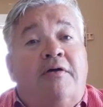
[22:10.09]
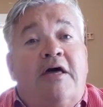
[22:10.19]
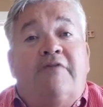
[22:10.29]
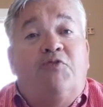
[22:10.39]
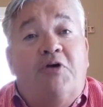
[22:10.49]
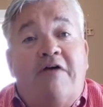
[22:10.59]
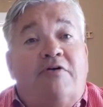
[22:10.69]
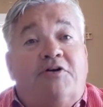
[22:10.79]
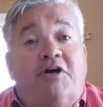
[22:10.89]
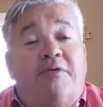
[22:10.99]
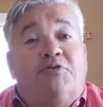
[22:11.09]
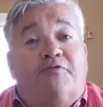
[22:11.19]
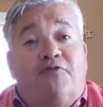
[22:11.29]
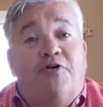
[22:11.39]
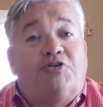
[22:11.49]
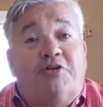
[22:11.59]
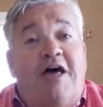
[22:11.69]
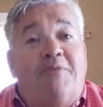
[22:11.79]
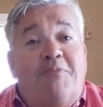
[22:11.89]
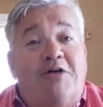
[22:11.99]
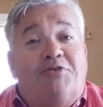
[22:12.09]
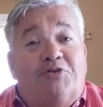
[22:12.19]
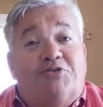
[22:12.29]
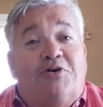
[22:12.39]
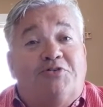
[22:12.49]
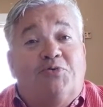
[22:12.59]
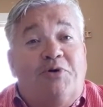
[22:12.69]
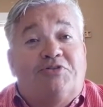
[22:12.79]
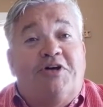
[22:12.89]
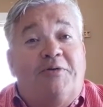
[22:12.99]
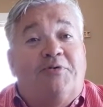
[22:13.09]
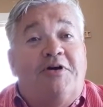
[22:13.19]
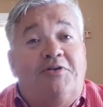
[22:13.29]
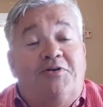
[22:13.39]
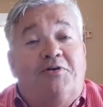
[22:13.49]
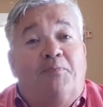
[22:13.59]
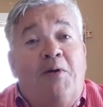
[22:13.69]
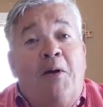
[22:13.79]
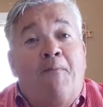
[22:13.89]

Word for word: And if you ever come to First United Methodist Church or Wetumpka and you're